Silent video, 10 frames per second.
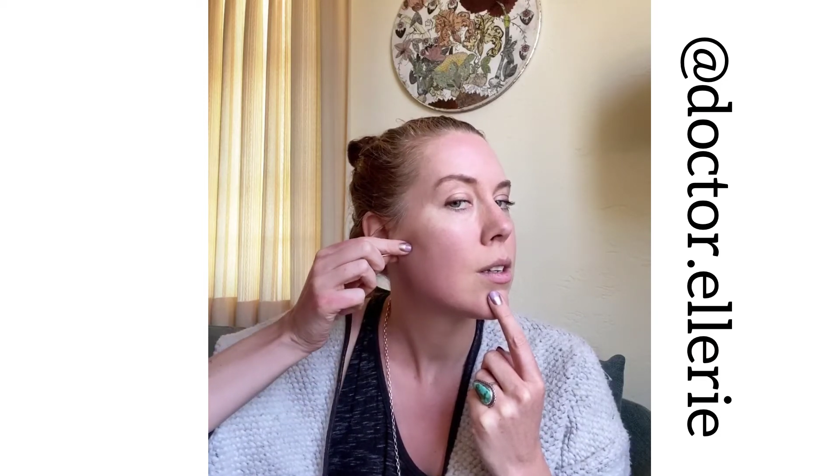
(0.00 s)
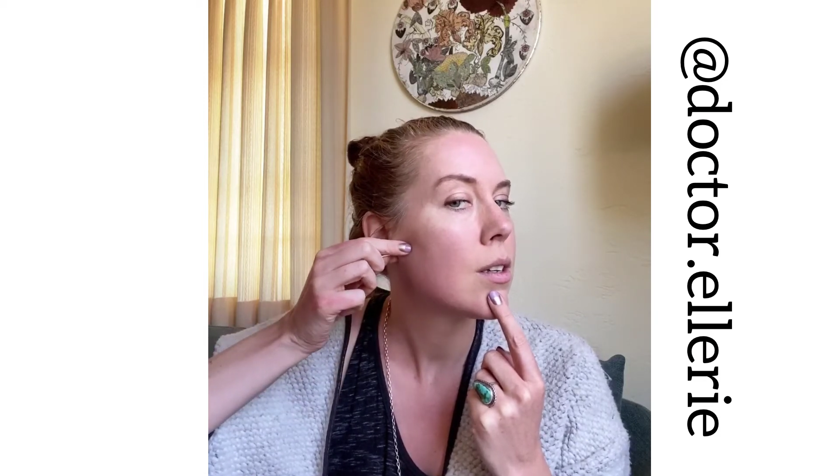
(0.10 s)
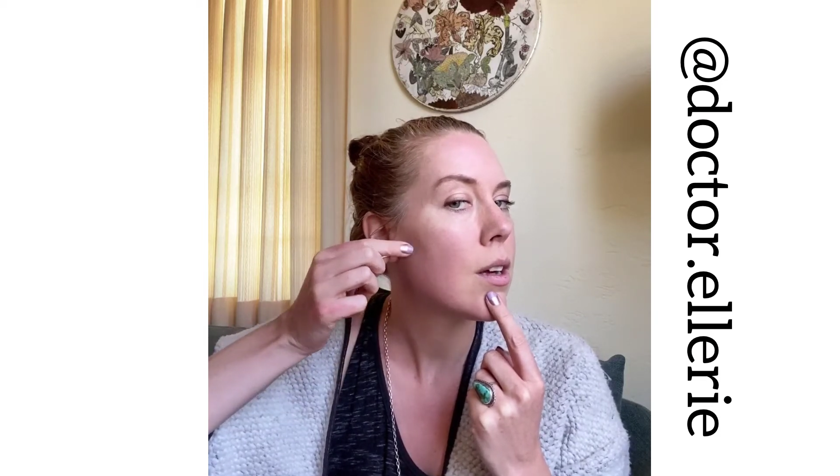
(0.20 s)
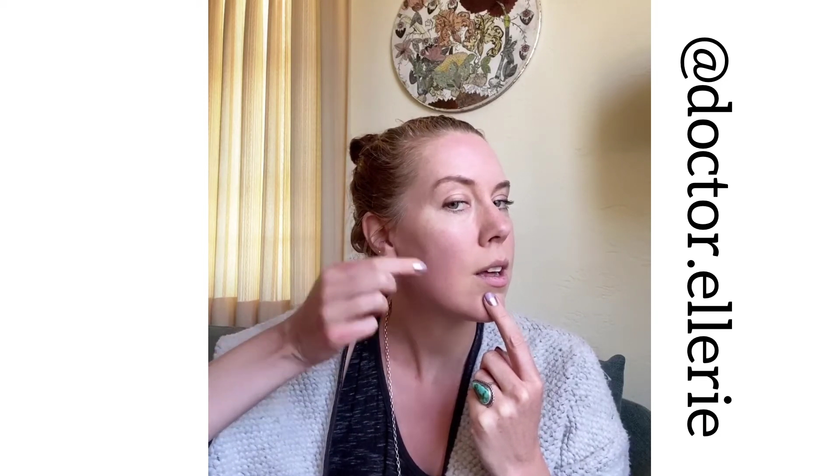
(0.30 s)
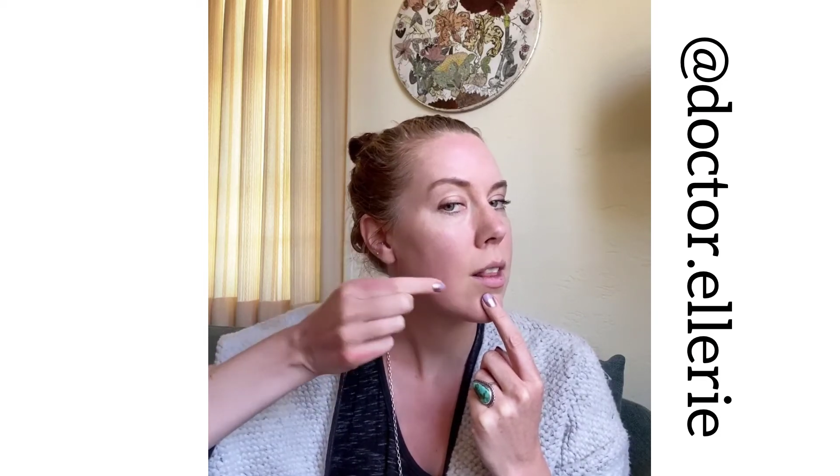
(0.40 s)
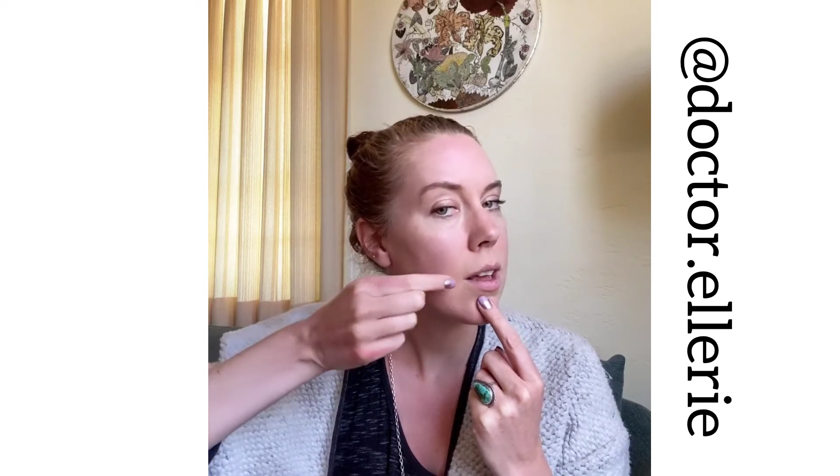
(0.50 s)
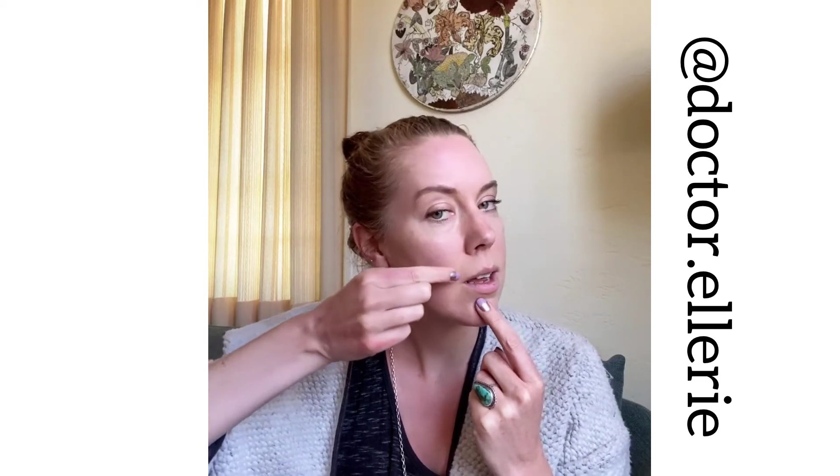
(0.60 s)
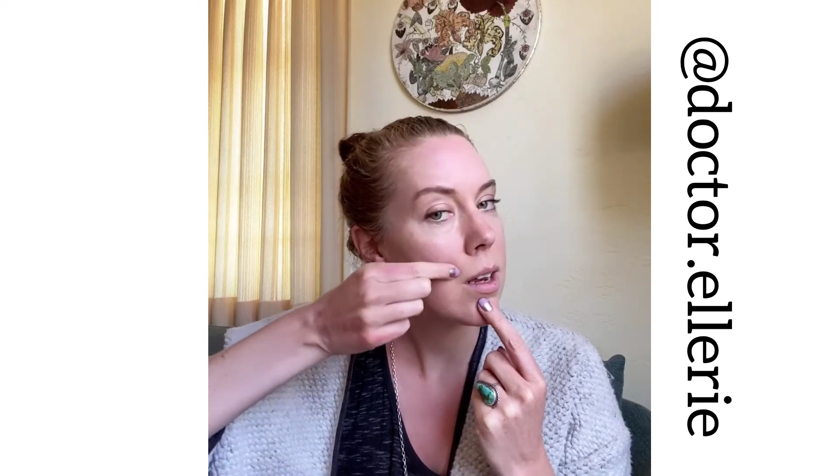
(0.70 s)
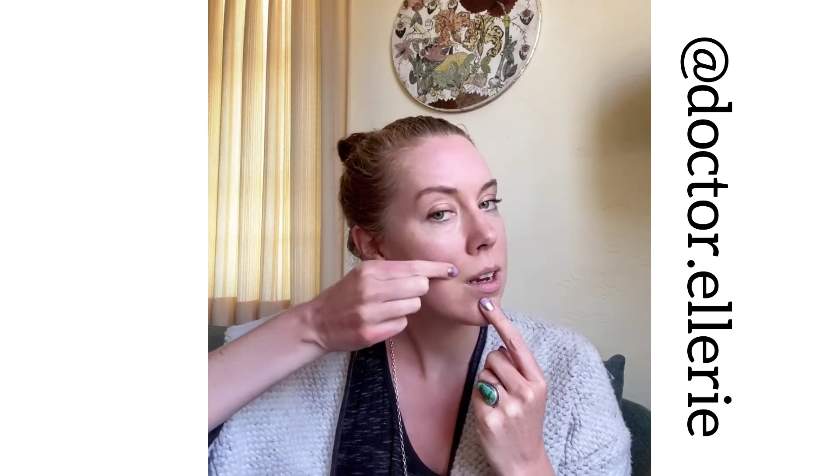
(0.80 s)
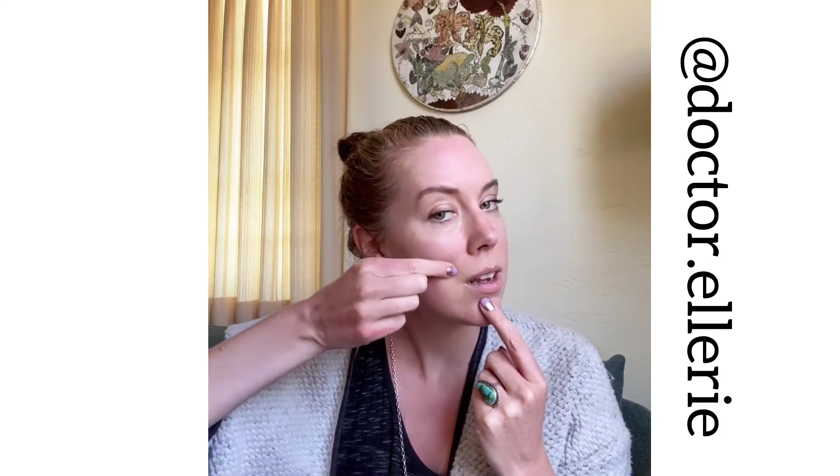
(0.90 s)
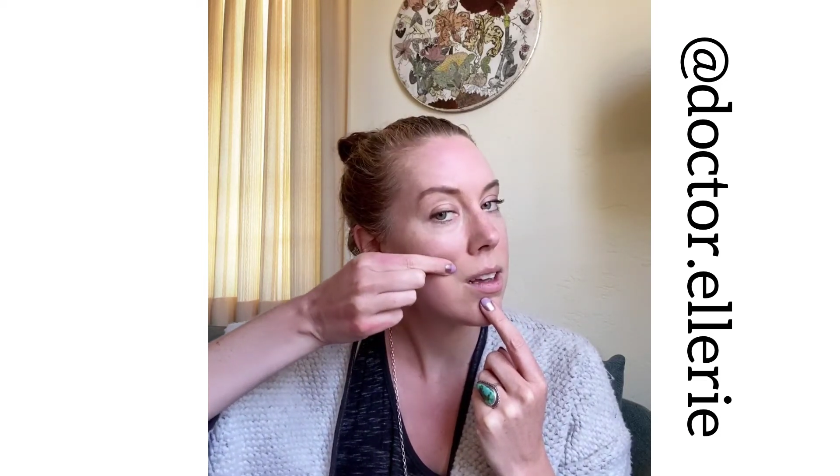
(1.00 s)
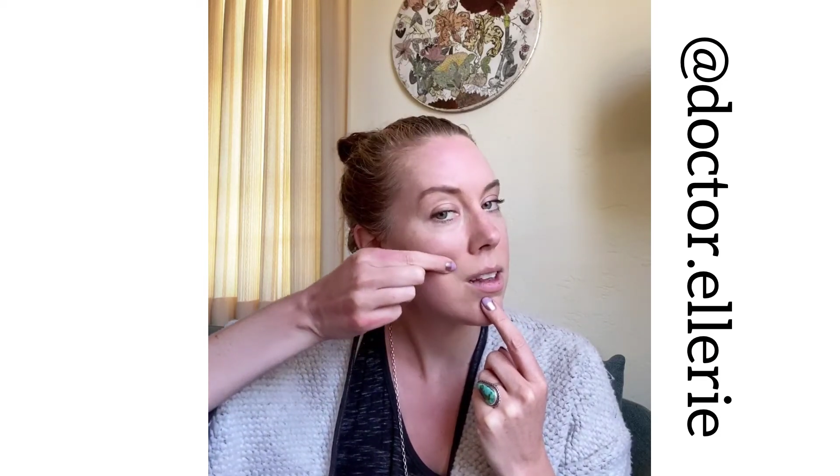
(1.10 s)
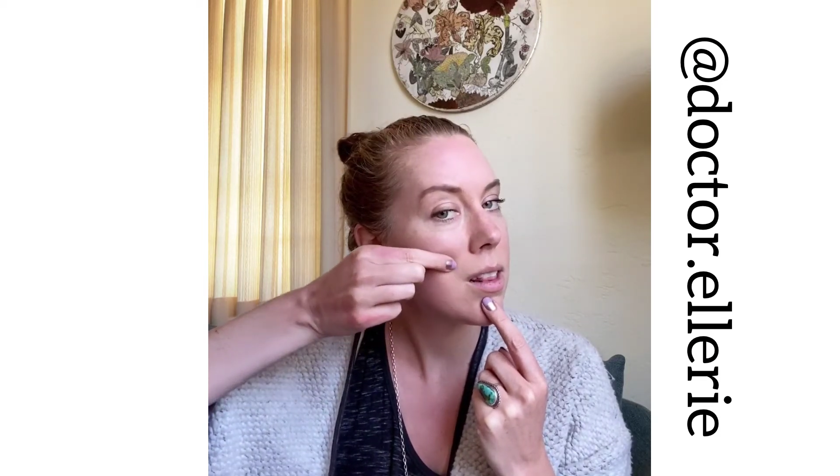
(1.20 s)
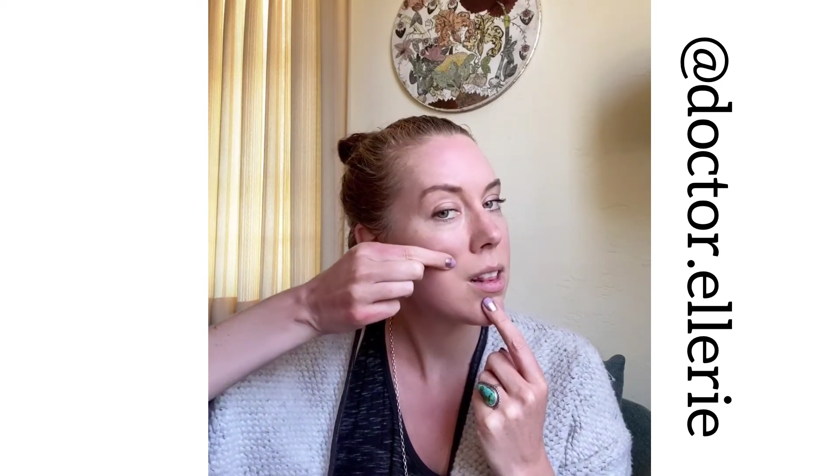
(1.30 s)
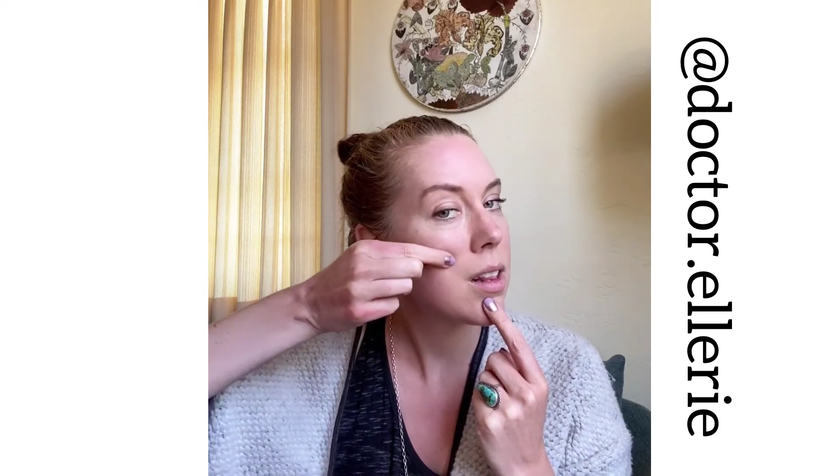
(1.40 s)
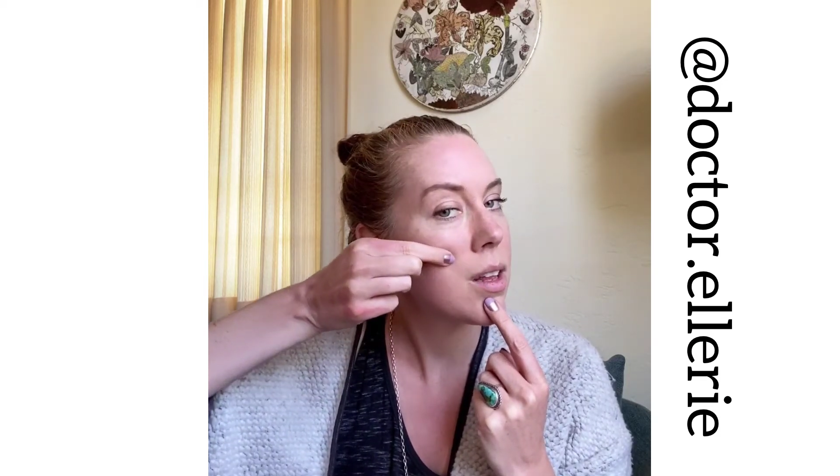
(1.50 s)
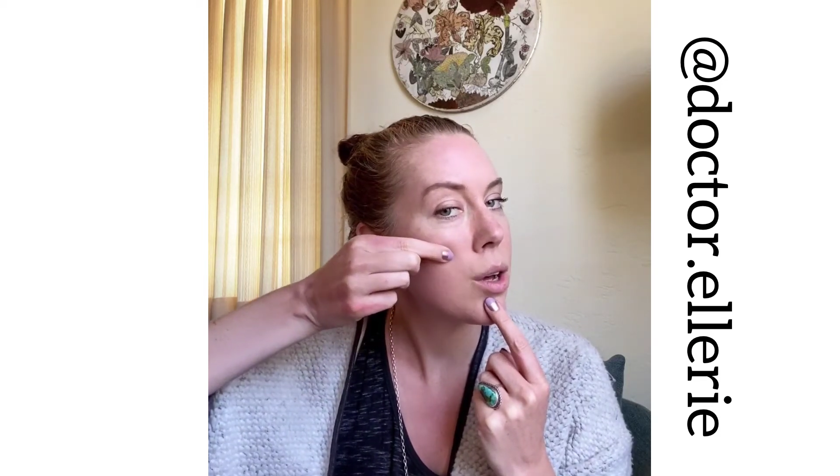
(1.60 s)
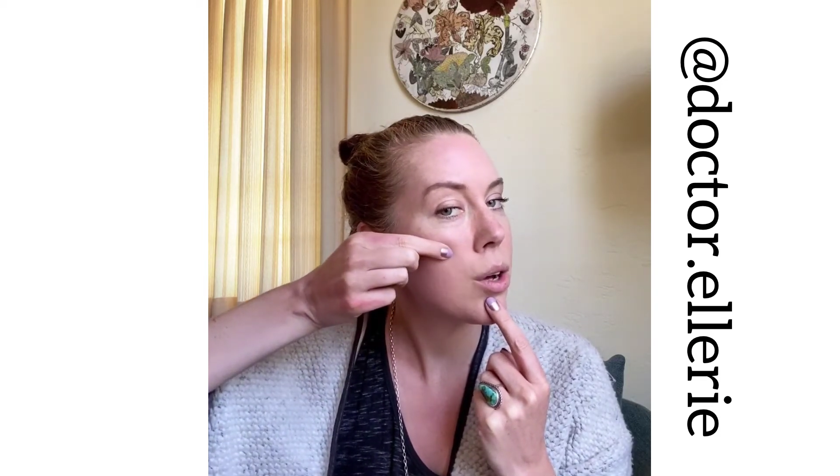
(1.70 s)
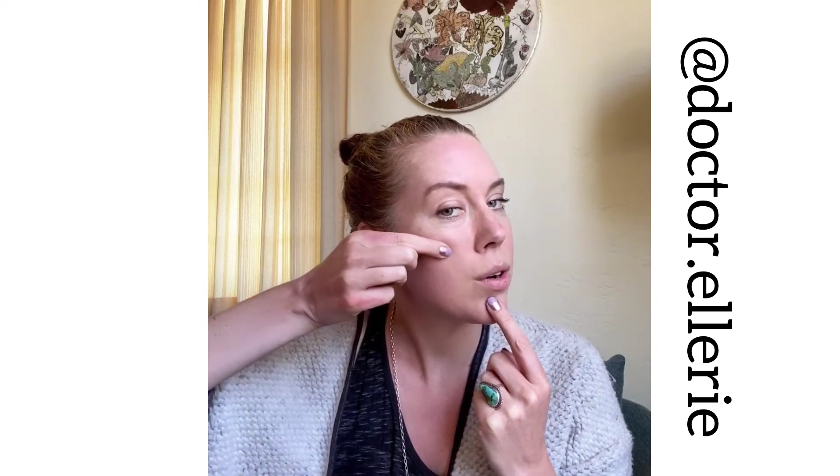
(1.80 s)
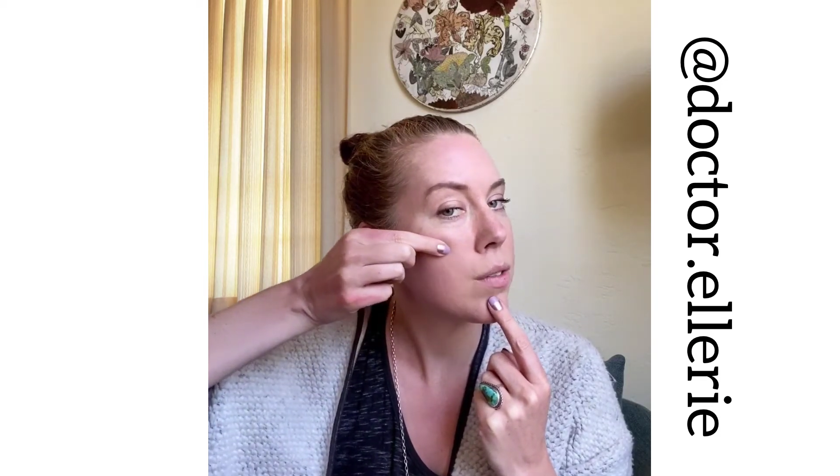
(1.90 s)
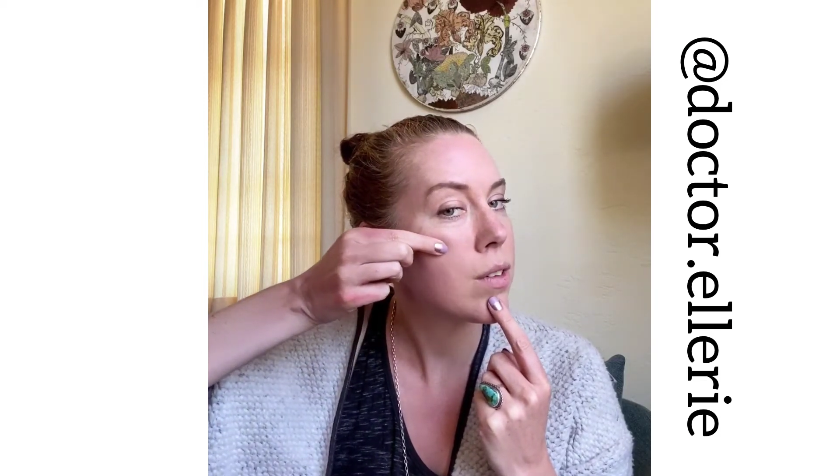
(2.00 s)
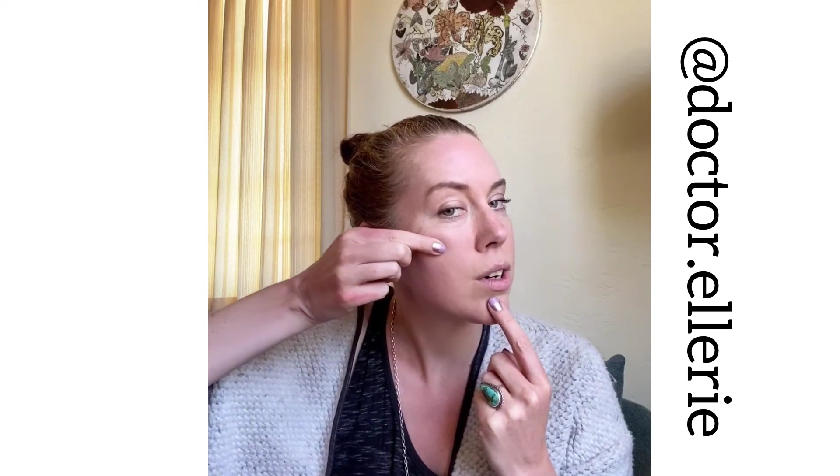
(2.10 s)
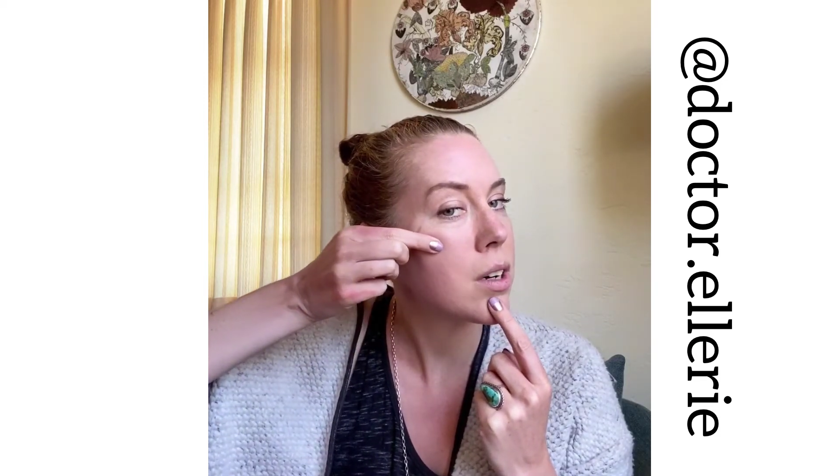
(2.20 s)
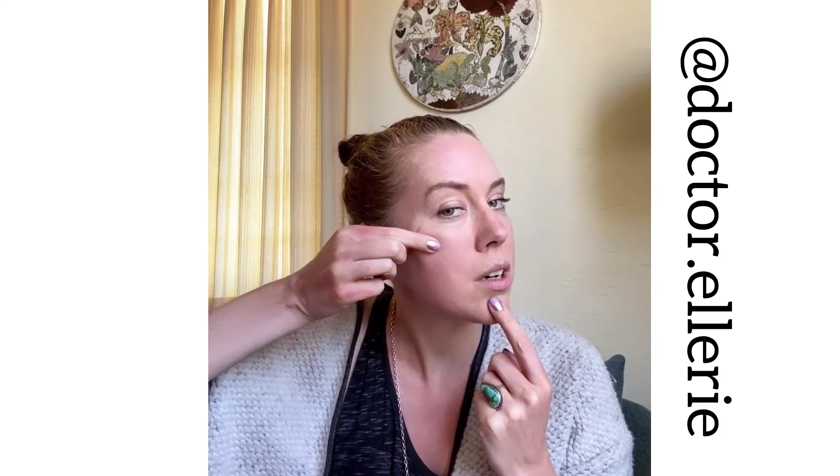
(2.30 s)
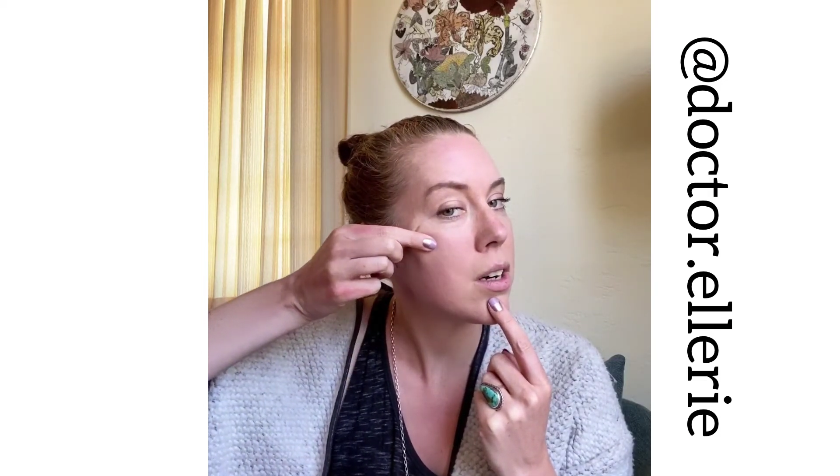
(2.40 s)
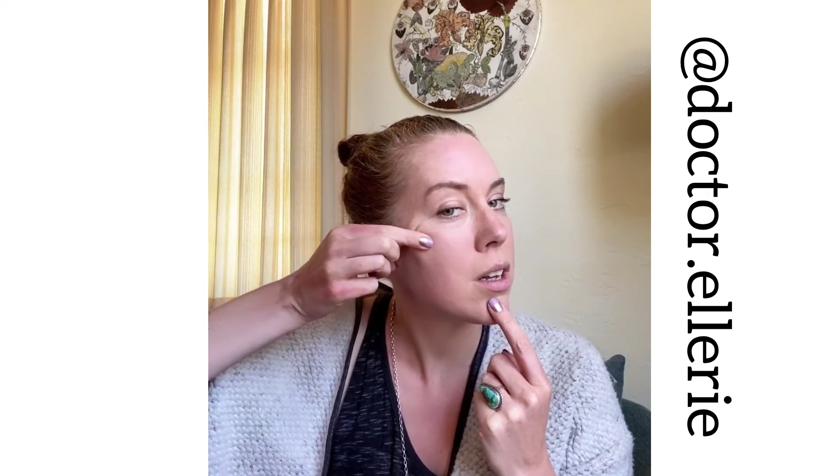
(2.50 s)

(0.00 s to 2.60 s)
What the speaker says: and then over